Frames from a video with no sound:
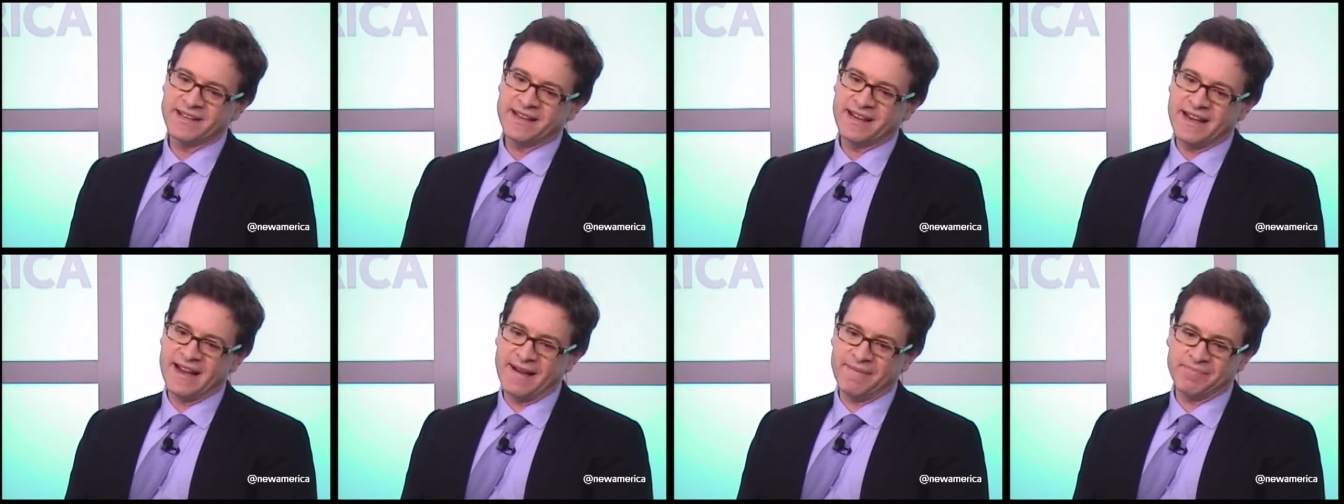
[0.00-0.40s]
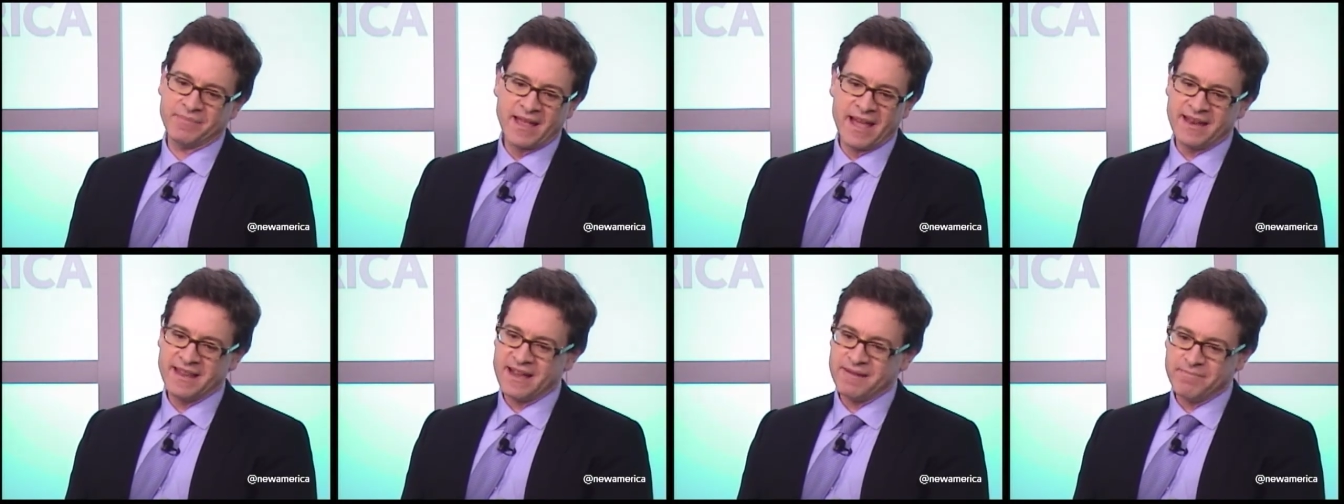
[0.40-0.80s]

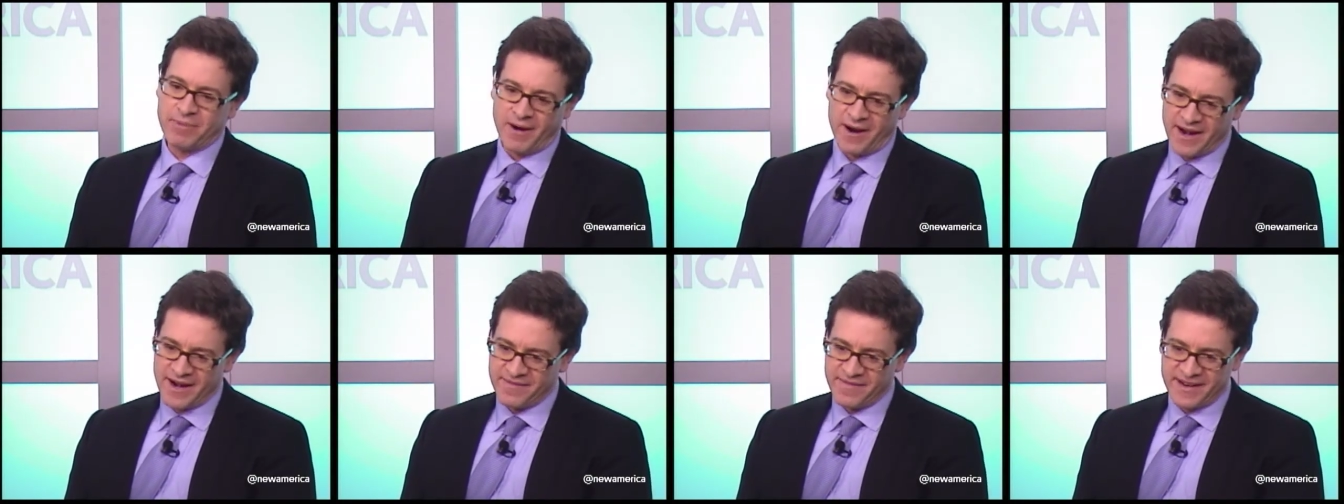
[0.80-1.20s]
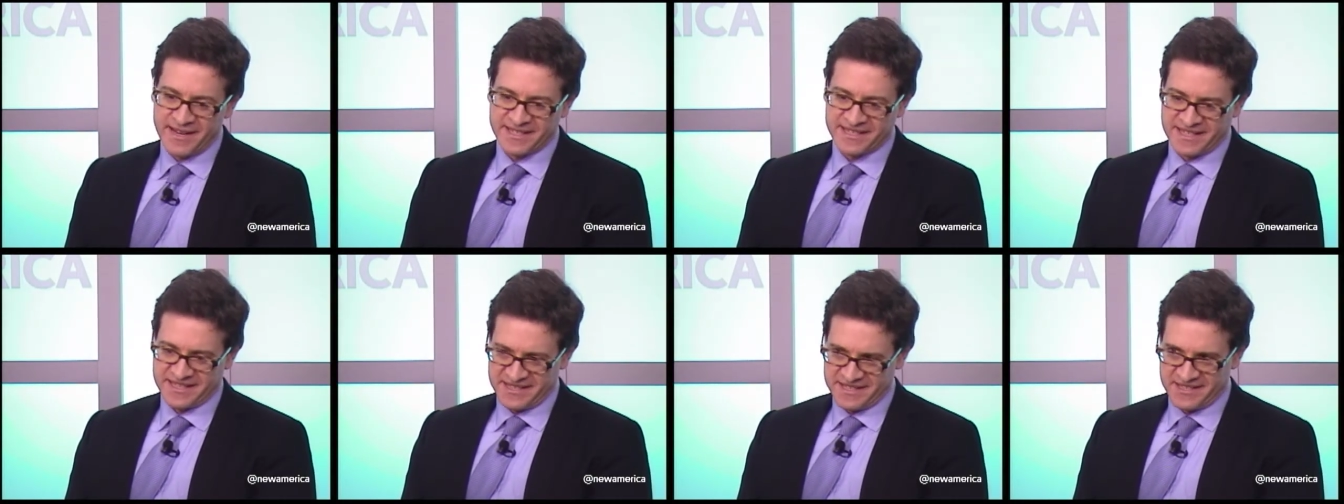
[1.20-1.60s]
And then part of it
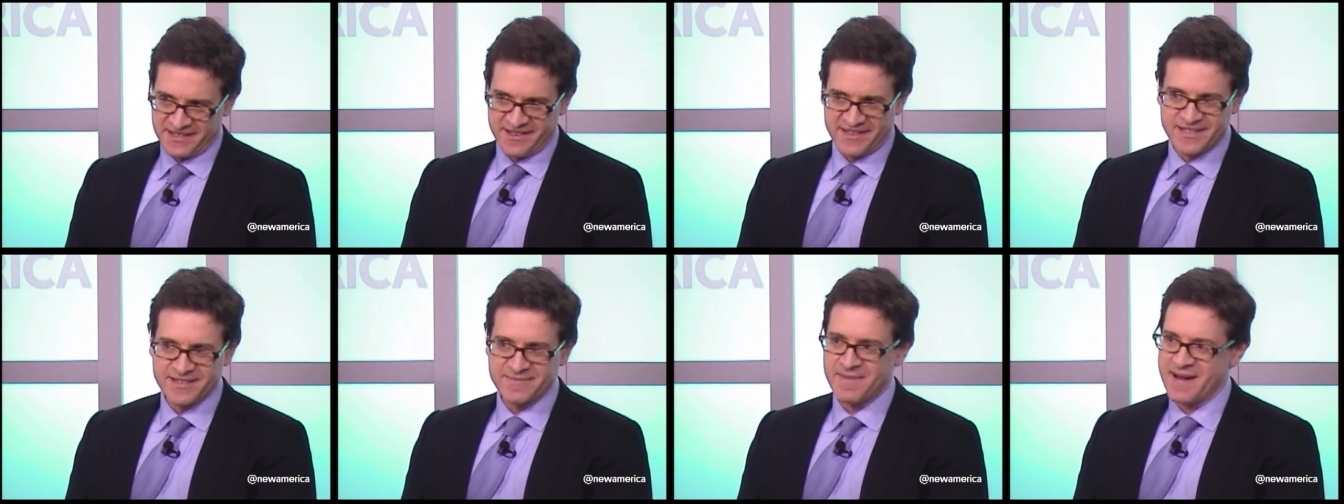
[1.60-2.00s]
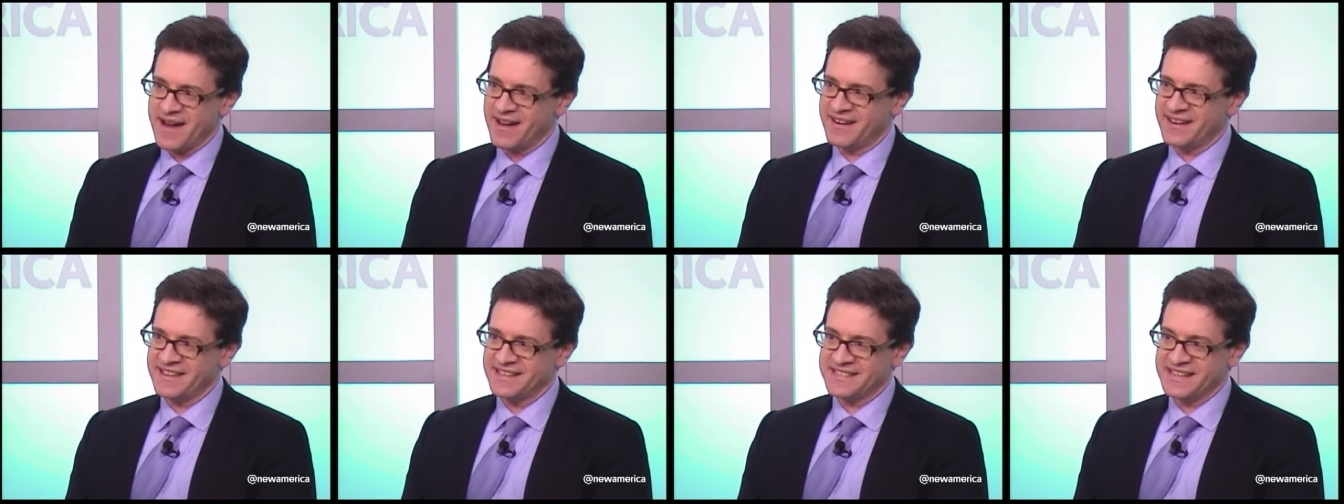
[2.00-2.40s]
is concerns
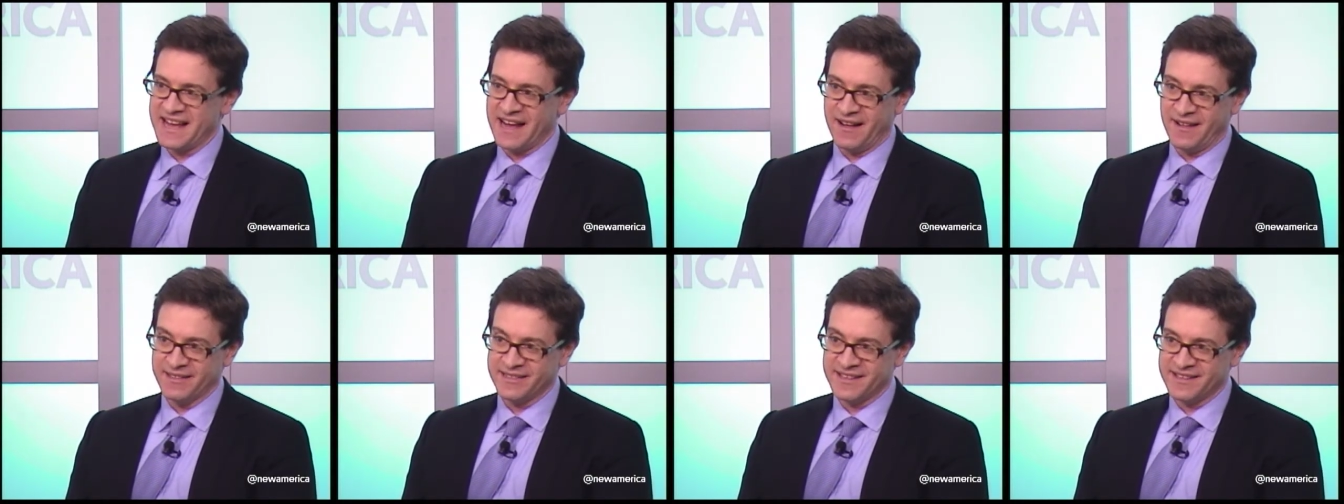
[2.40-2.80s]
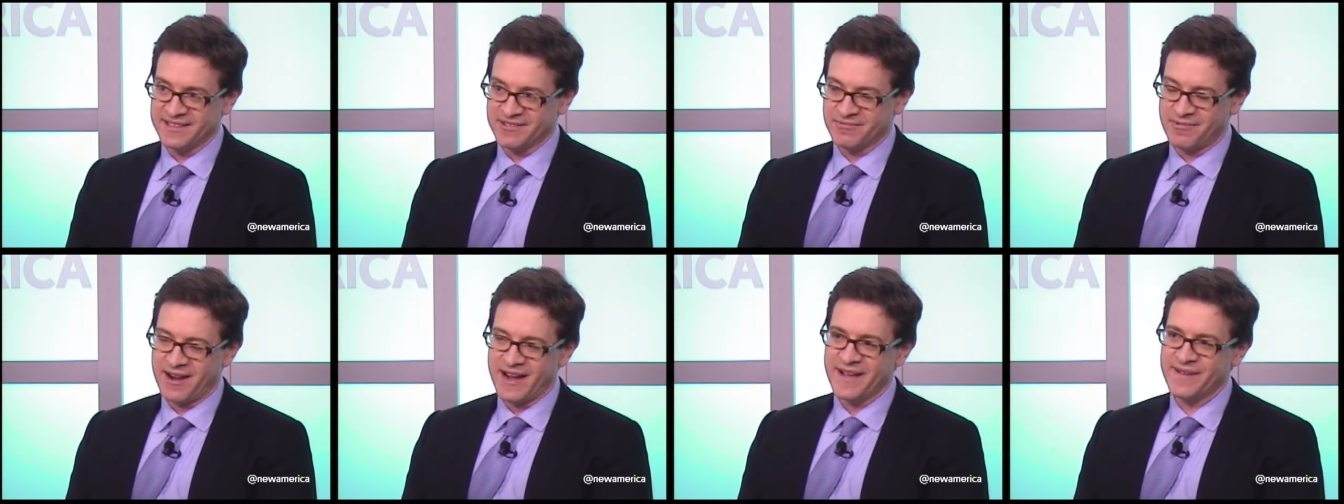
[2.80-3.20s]
about his health that his
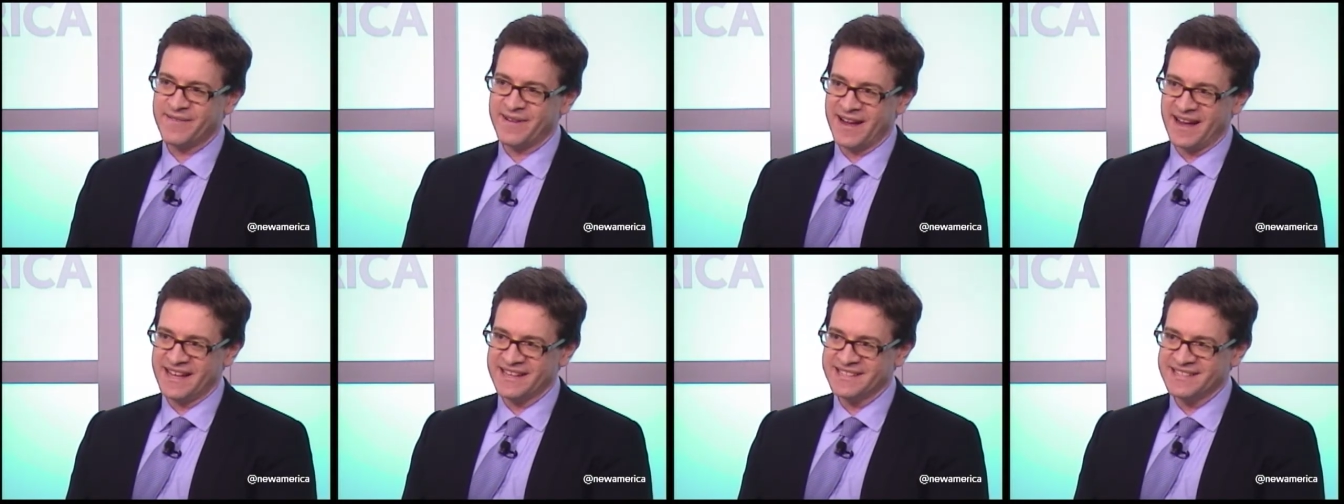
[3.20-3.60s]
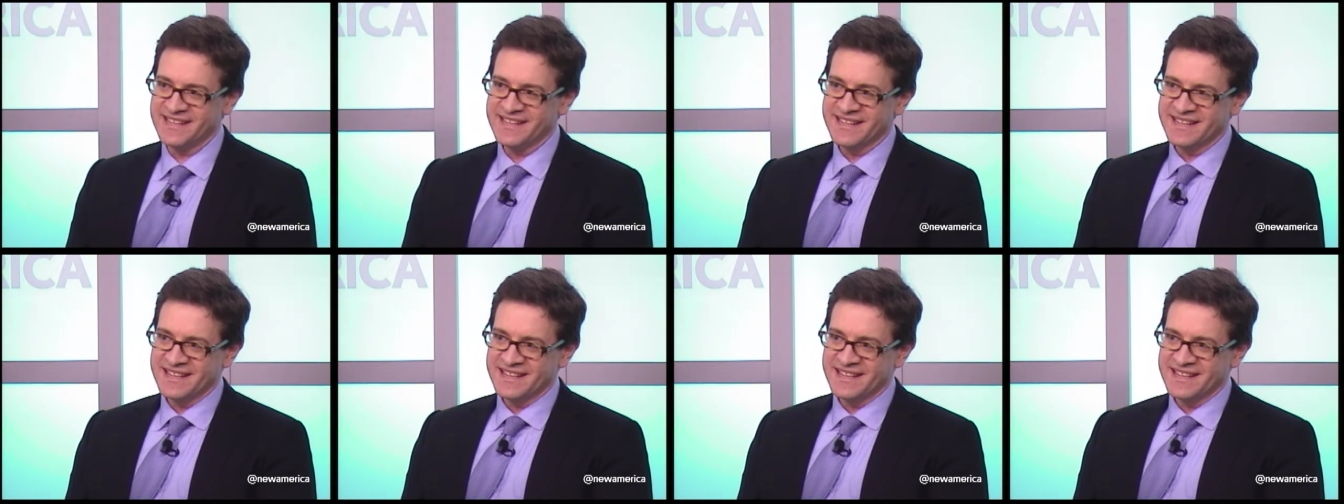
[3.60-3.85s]
wife has